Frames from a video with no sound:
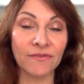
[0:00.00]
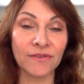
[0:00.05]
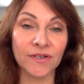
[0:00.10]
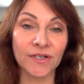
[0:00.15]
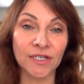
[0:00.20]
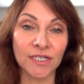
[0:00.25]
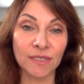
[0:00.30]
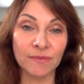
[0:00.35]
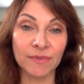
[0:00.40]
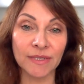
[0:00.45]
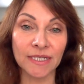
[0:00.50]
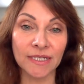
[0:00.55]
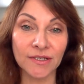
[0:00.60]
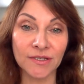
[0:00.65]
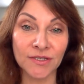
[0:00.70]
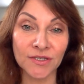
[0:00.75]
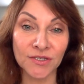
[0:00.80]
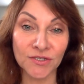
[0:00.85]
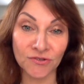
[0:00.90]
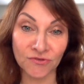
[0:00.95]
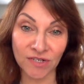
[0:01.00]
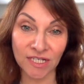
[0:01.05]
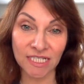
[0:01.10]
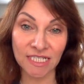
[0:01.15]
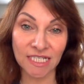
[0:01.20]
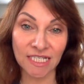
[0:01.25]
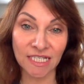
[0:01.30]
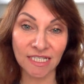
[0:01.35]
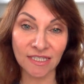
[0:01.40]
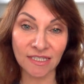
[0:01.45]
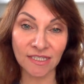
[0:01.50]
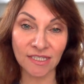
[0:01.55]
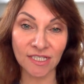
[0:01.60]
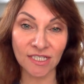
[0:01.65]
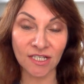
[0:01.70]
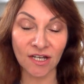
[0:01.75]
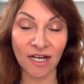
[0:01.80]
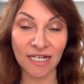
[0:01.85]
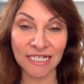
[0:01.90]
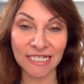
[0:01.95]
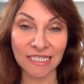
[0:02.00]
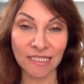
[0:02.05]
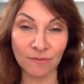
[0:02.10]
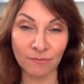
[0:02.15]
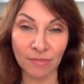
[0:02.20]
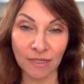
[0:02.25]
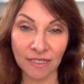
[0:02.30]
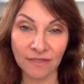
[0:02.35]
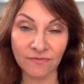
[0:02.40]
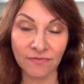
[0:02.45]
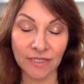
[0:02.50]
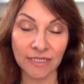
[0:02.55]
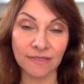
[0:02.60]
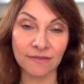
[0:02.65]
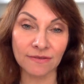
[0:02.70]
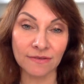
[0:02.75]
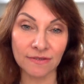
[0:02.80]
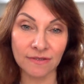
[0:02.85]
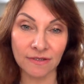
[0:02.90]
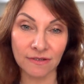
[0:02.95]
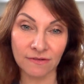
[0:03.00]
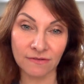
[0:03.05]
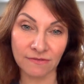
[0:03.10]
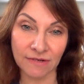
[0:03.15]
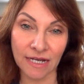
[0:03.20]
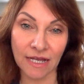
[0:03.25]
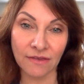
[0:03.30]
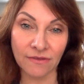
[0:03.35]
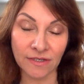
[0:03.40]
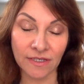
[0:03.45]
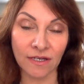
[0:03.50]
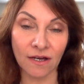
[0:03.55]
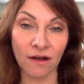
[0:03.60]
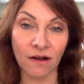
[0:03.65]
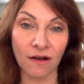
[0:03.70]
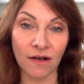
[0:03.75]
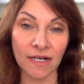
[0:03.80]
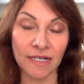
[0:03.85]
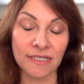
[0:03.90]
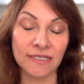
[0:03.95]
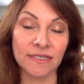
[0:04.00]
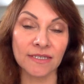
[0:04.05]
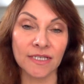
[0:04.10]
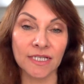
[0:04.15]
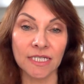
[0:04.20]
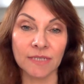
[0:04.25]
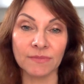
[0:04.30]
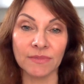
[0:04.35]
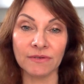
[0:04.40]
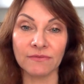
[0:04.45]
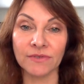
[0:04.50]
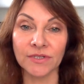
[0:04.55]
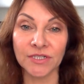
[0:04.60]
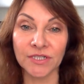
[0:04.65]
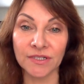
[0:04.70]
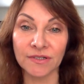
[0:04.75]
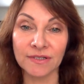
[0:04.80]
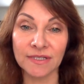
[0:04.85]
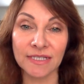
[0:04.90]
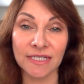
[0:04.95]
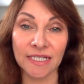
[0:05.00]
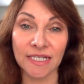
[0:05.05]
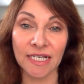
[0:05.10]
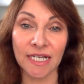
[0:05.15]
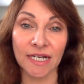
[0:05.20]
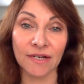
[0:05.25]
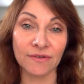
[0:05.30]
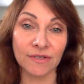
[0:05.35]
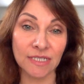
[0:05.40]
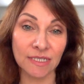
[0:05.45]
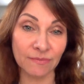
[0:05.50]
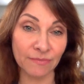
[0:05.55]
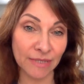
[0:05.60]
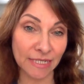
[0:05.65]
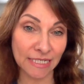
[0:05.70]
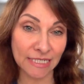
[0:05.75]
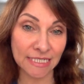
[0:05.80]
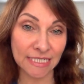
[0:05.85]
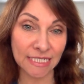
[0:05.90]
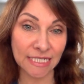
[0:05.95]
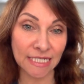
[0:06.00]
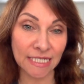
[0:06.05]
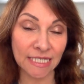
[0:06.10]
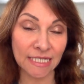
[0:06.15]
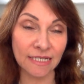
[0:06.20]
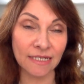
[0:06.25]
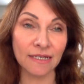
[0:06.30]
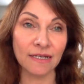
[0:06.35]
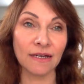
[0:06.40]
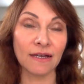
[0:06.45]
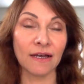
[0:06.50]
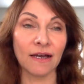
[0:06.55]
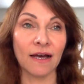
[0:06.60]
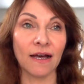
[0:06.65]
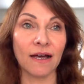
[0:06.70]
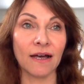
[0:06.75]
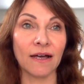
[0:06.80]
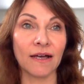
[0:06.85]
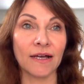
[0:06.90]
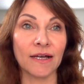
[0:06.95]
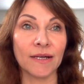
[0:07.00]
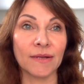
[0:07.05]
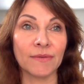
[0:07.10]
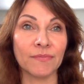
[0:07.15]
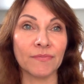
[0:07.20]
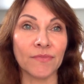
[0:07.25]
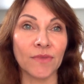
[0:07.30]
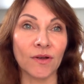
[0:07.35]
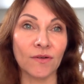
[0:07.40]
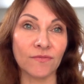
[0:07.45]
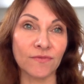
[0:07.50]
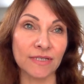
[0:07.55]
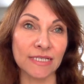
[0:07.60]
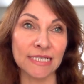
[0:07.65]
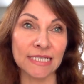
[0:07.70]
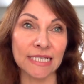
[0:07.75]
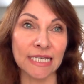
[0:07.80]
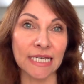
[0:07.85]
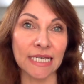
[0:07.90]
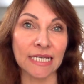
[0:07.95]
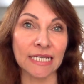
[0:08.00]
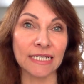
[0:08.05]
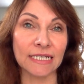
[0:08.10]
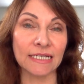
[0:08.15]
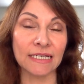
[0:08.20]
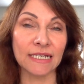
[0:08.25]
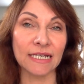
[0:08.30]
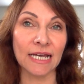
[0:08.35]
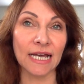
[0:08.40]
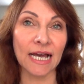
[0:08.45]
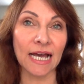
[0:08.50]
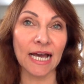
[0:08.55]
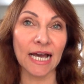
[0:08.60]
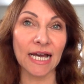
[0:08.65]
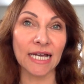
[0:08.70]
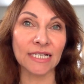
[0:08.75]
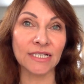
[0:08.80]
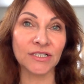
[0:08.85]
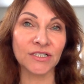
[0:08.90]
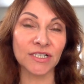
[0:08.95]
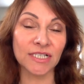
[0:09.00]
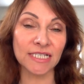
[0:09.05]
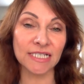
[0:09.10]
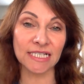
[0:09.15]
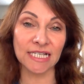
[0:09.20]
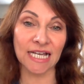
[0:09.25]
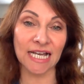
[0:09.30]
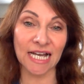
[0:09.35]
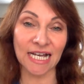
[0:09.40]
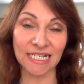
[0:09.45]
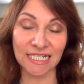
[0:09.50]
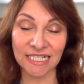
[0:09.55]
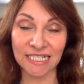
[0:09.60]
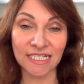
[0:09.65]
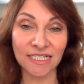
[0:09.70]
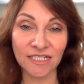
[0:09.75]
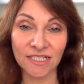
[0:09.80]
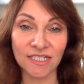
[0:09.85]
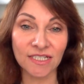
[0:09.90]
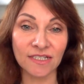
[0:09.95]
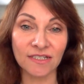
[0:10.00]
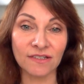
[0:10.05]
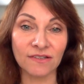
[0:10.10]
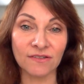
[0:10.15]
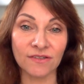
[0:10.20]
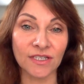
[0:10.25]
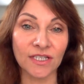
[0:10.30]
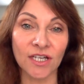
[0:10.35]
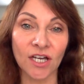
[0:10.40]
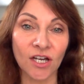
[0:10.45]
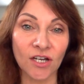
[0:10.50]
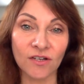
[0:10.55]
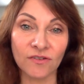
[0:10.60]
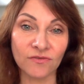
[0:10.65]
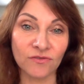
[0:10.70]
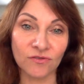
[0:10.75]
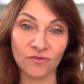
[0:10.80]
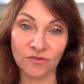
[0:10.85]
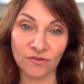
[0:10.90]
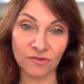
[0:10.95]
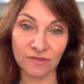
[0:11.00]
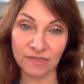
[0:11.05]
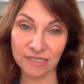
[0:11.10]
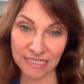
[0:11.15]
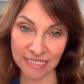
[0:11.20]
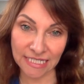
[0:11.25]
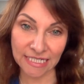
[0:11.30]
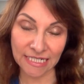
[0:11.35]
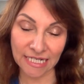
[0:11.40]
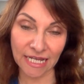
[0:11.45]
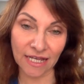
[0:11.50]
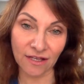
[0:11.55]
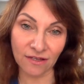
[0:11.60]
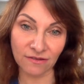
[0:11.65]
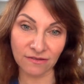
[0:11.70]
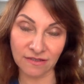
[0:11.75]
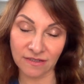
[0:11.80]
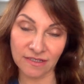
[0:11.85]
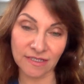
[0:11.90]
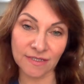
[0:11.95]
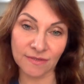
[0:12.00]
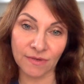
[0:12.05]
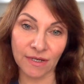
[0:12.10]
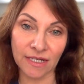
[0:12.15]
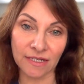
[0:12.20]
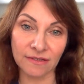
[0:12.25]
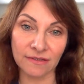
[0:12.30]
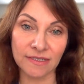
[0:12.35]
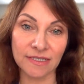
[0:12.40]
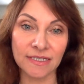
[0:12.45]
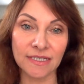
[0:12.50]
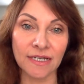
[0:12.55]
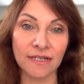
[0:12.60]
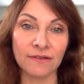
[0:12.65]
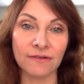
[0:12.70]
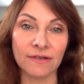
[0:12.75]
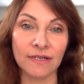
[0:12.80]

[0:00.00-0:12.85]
going to be constricting the tiny little blood vessels around the eye. So they're going to be reducing irritability of the skin and just adding to the overall skin health as well. So